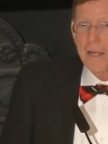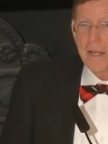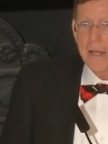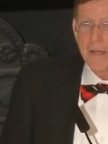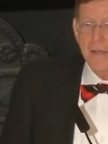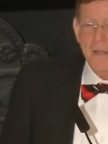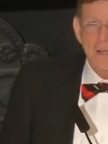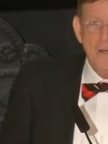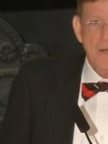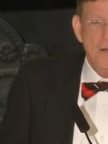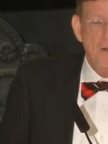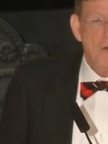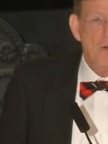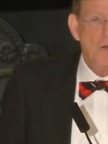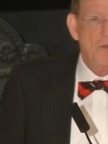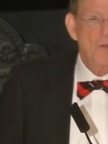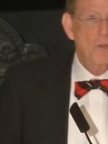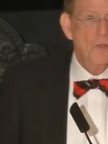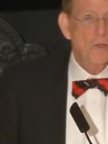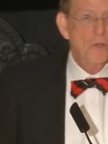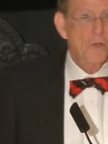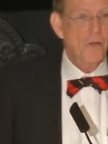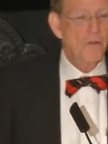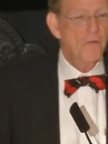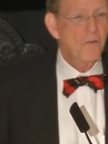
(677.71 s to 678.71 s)
he did alert
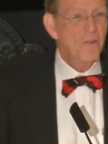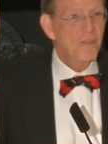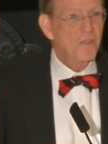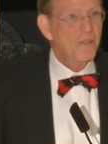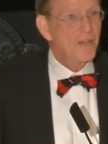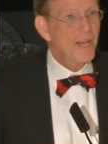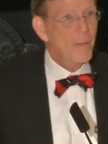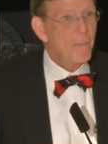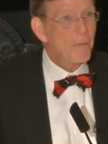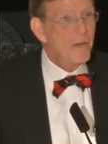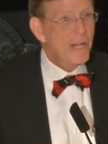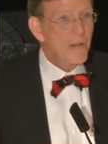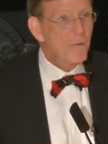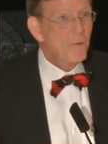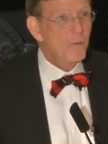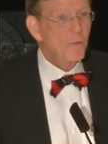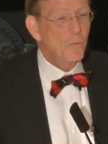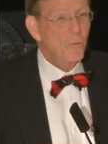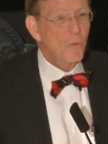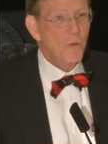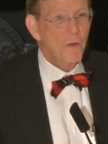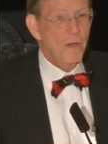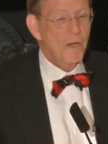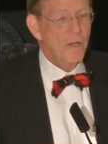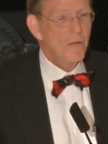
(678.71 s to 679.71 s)
the countryside, but he was
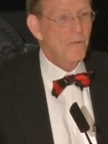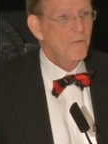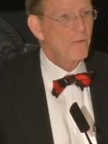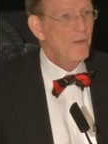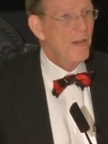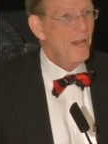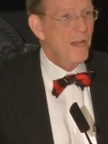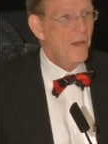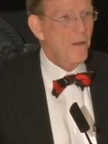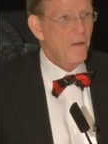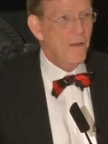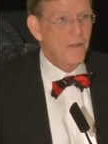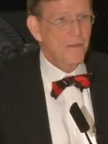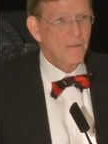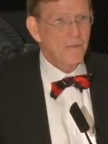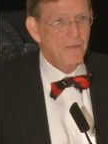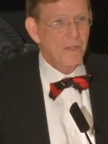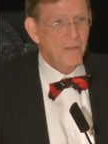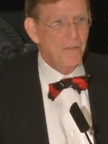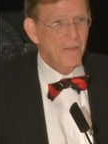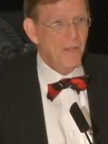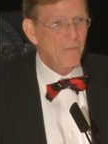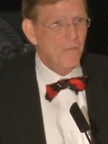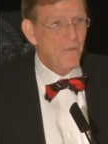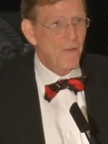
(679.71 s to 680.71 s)
one of now, as
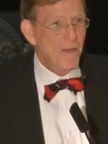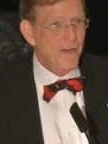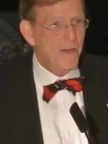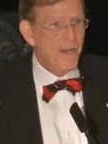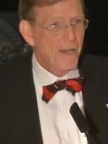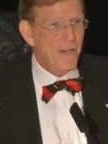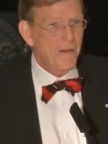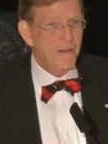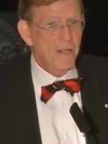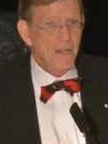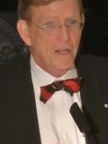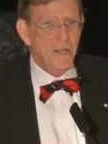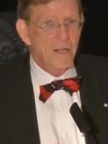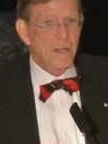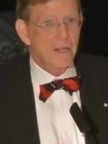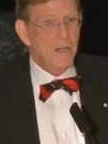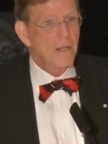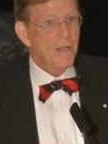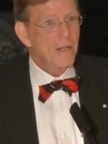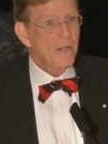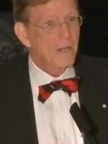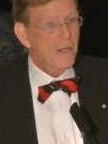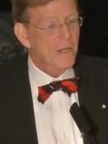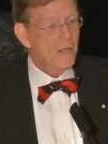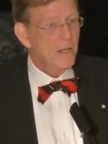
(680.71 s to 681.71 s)
they find out,
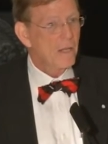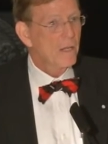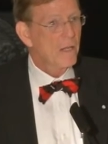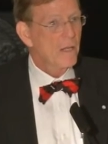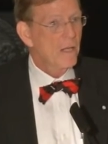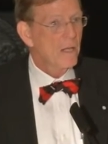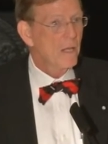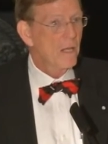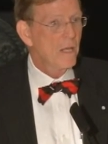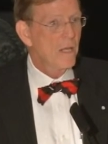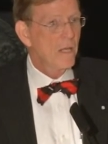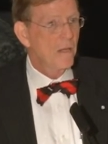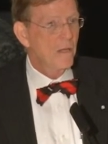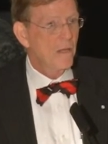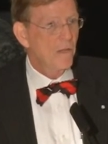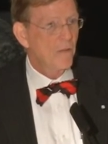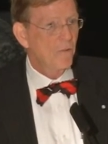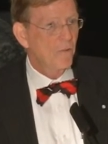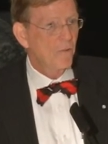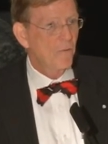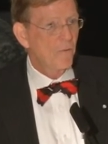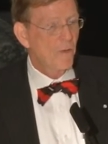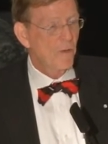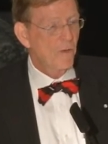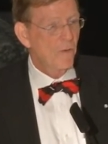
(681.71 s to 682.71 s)
he and
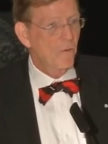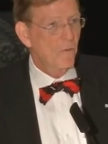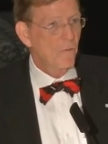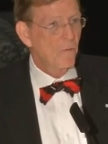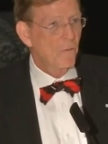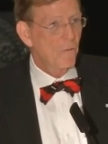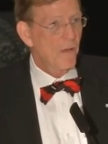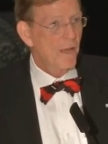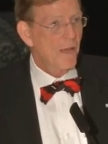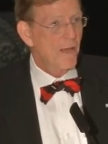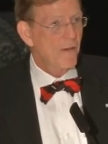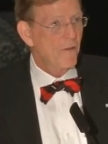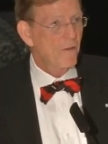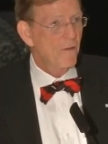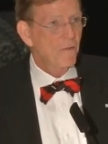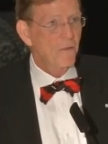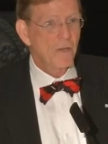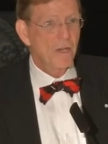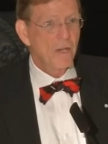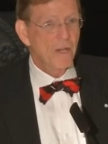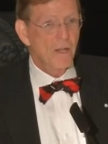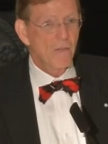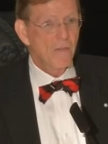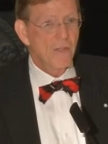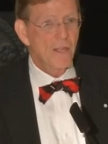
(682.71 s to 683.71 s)
his fellow riders,
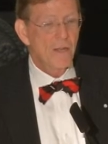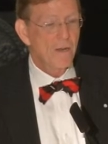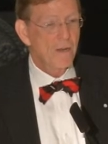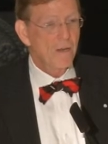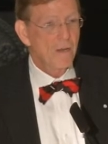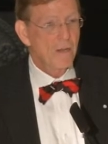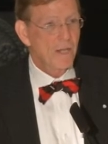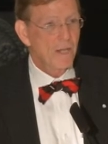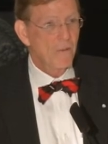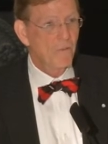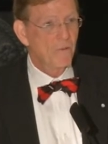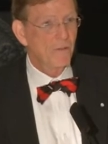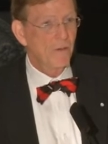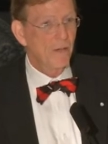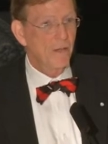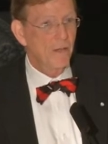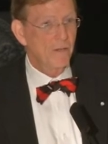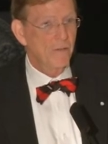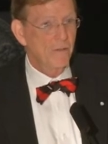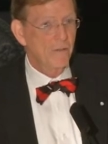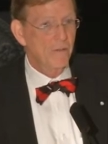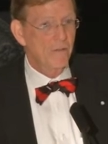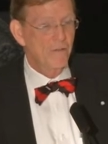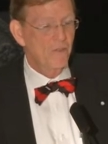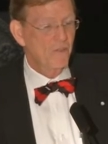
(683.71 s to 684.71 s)
then it was
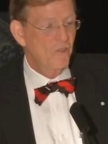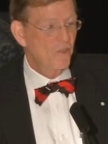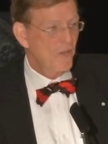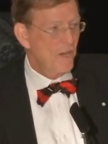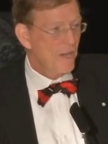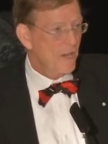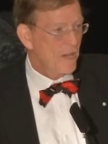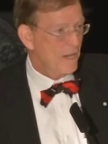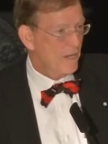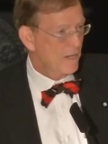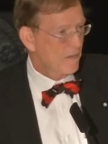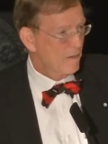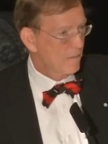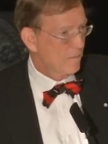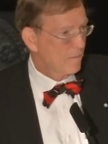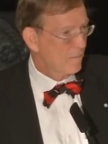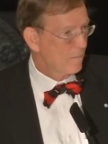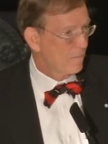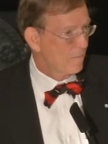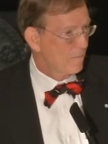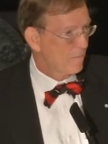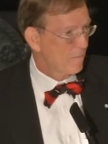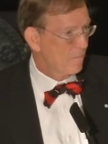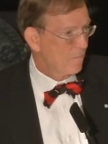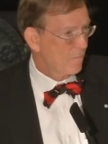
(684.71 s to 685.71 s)
like a chain.
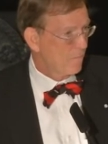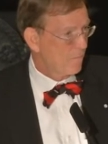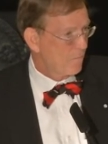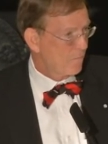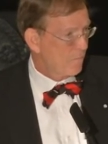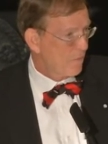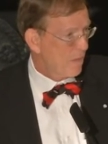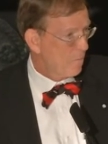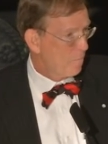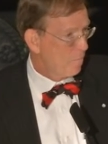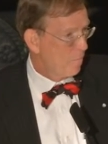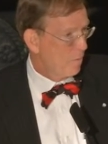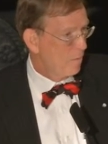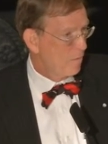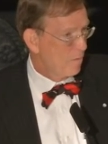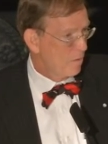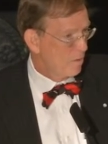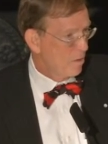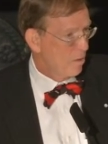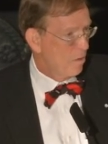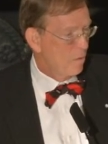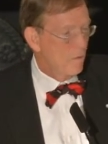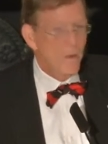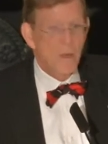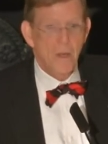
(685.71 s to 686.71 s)
They, you
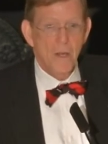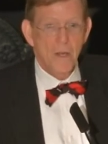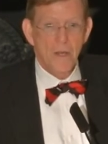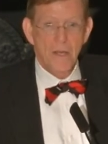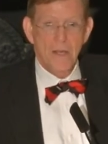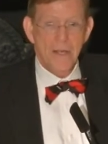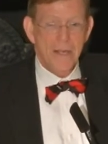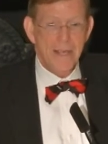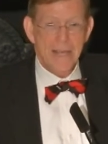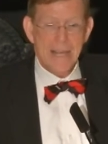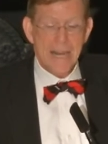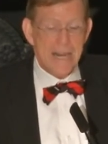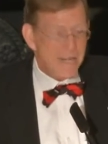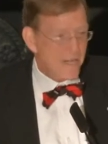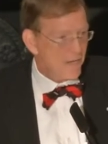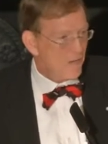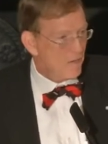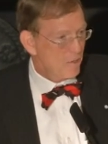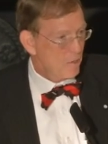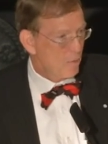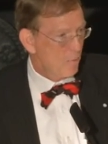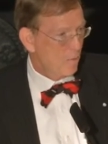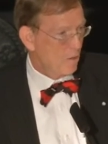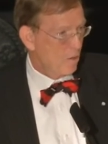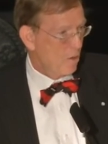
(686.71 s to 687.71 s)
know, he
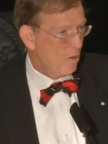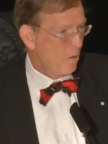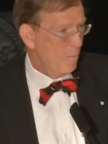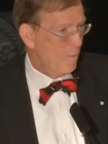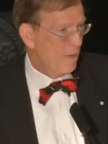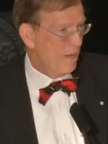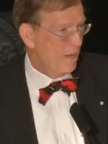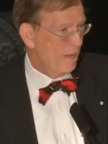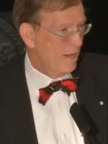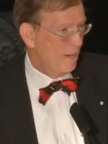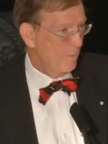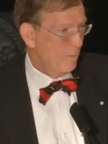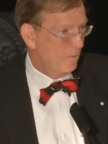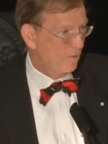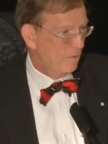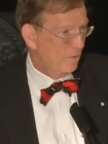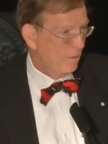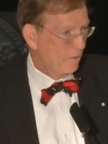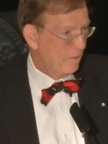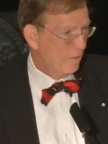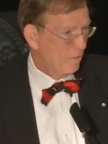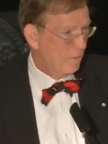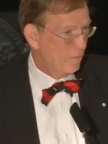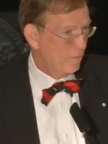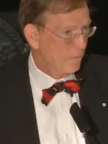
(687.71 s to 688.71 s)
didn't do it all by
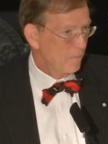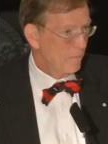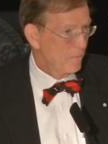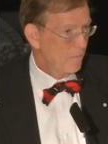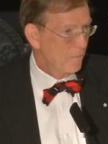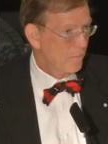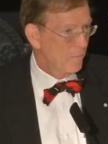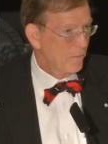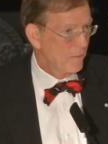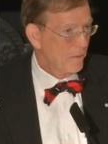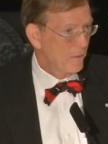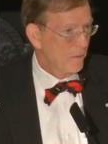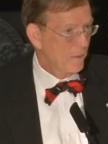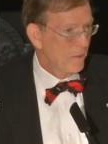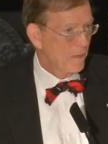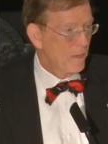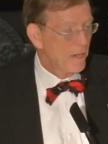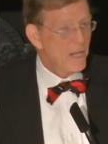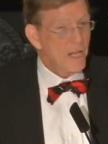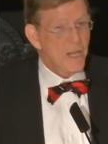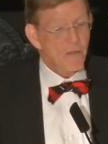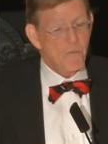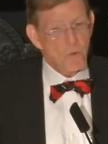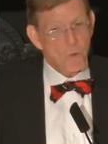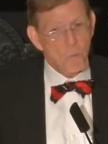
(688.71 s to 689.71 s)
himself.
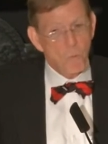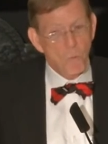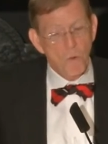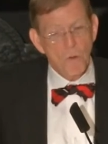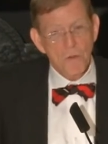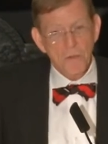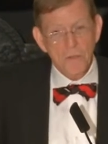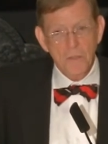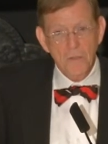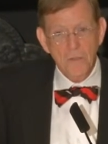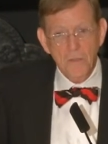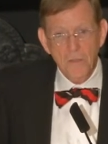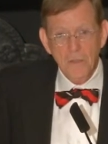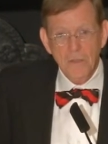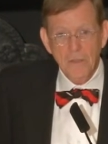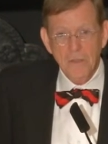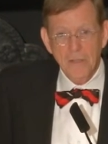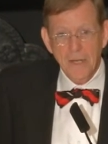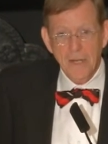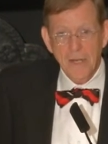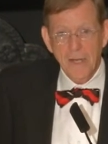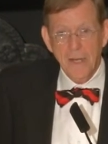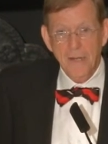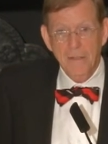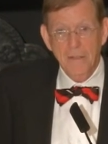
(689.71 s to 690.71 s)
If you want to look
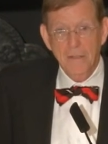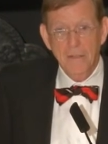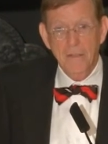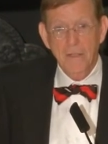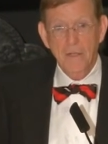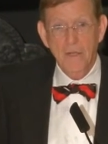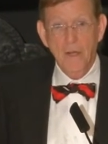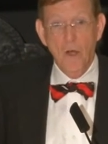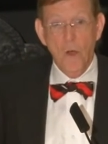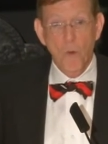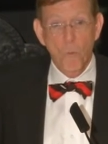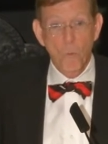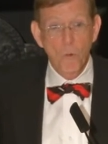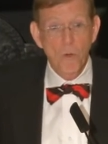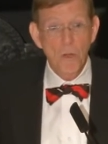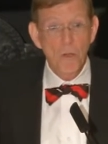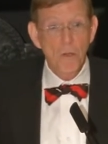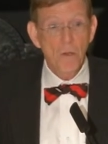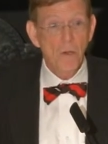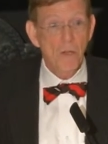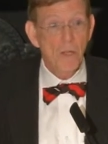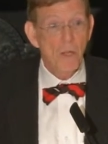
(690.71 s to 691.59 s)
at a real